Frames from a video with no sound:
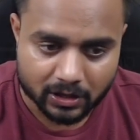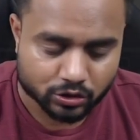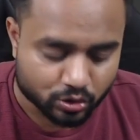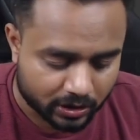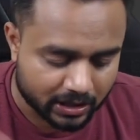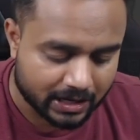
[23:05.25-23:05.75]

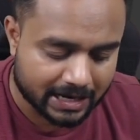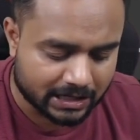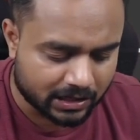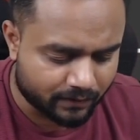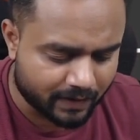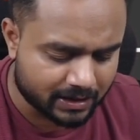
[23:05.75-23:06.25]
So here I
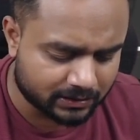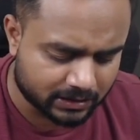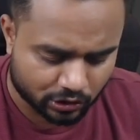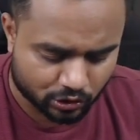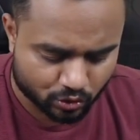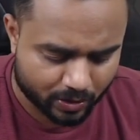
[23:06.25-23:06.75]
required the
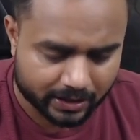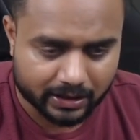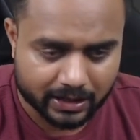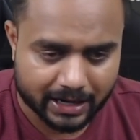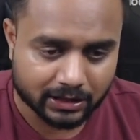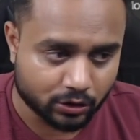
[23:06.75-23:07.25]
URL,
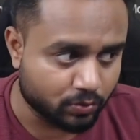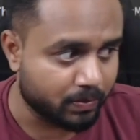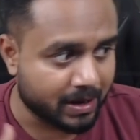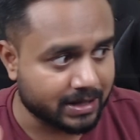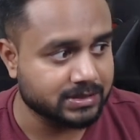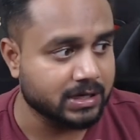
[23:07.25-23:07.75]
I need to
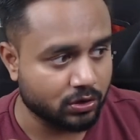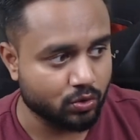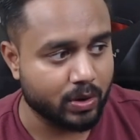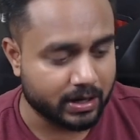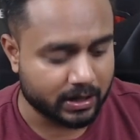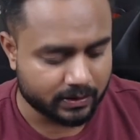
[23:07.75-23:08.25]
pass the
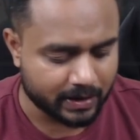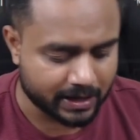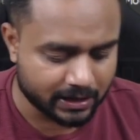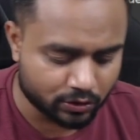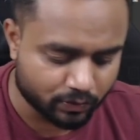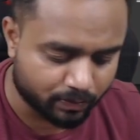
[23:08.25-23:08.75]
URL, I
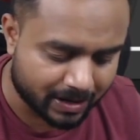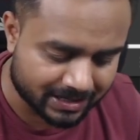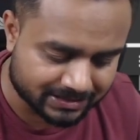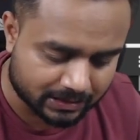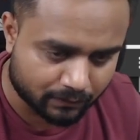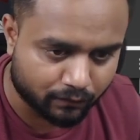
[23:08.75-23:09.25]
need to pass
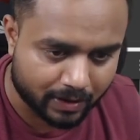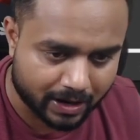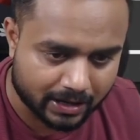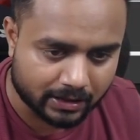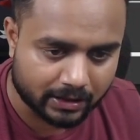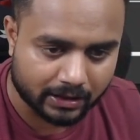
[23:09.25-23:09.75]
the
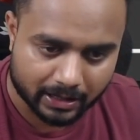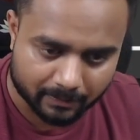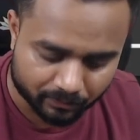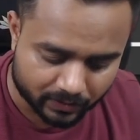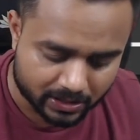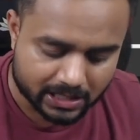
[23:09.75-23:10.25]
file name,
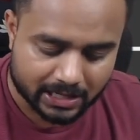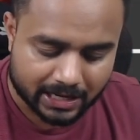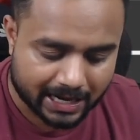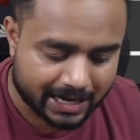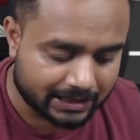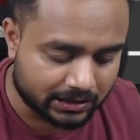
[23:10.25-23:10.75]

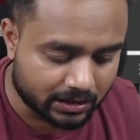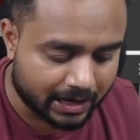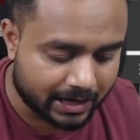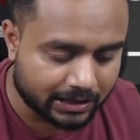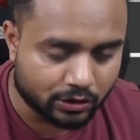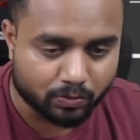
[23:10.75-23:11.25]
and here I
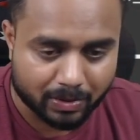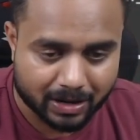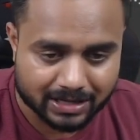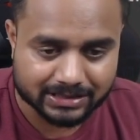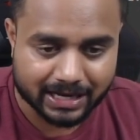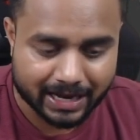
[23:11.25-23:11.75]
need to pass
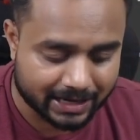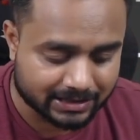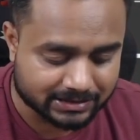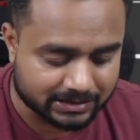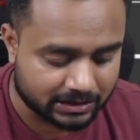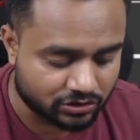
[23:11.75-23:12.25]
the
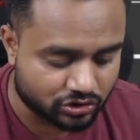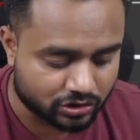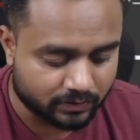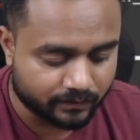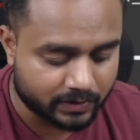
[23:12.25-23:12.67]
extension